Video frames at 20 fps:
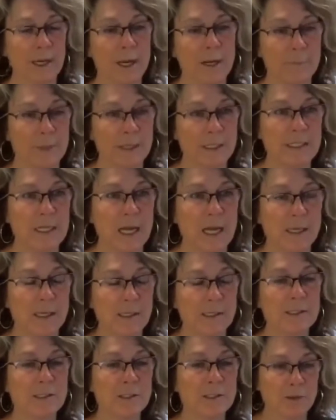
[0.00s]
that had been
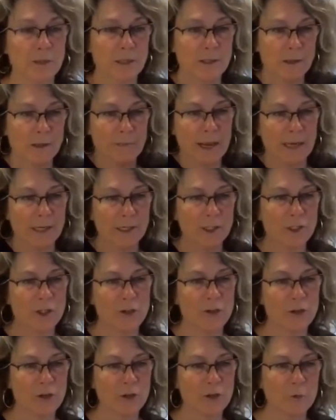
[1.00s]
done so that the
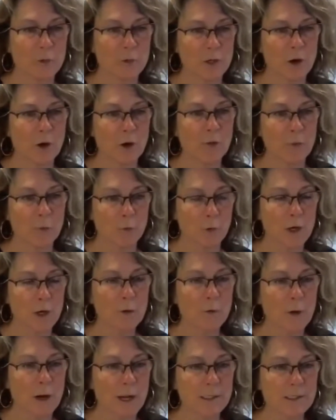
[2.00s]
manager knew where all the
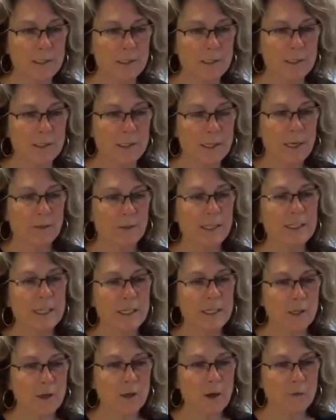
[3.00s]
work was,
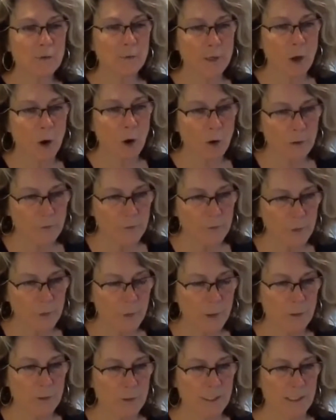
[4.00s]
they ticked it off when all of
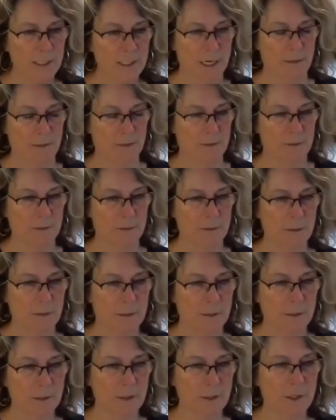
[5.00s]
the work was done.
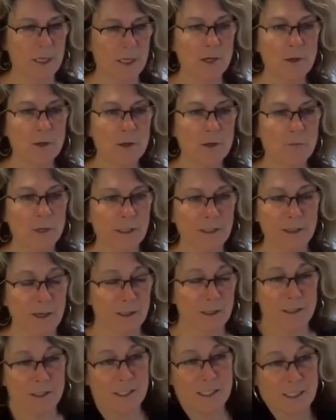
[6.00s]
So they couldn't really
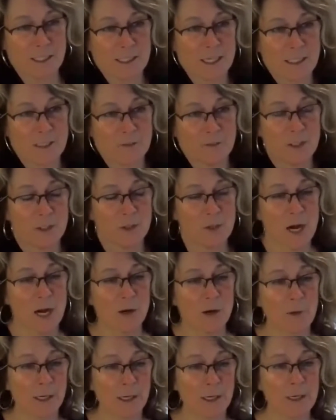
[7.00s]
successfully
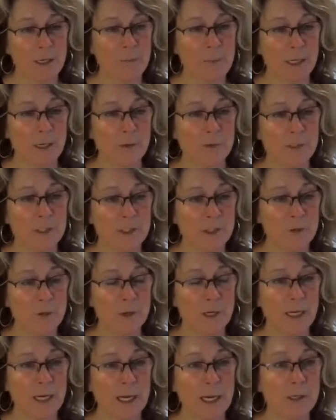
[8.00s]
track what anybody was
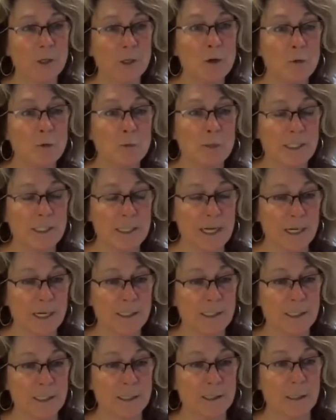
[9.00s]
doing and who was
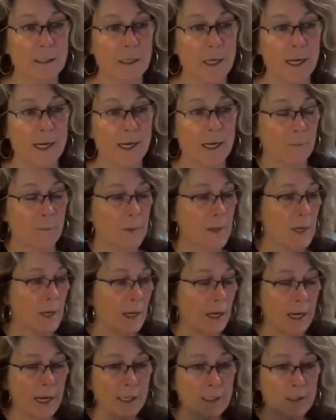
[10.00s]
next in the lineup
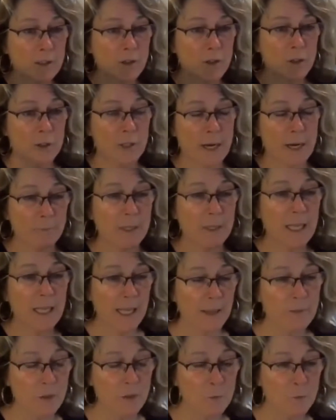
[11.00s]
and
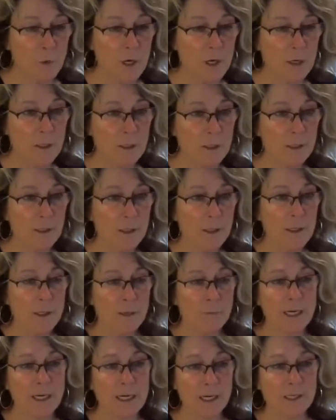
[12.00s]
plan their work
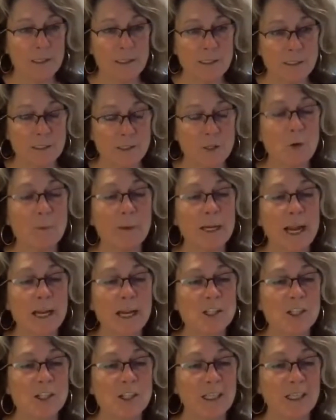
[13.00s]
because nobody
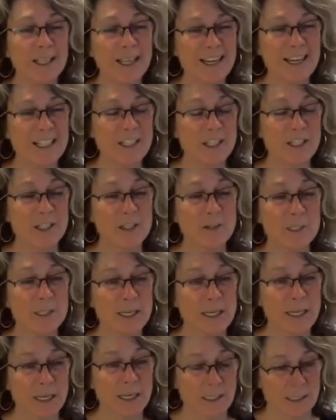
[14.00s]
actually liked
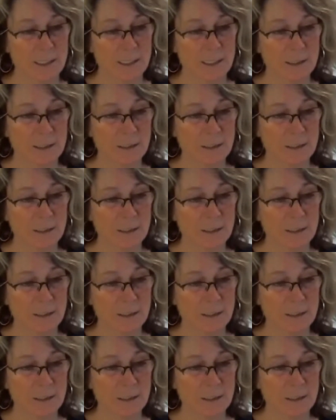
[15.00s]
using it.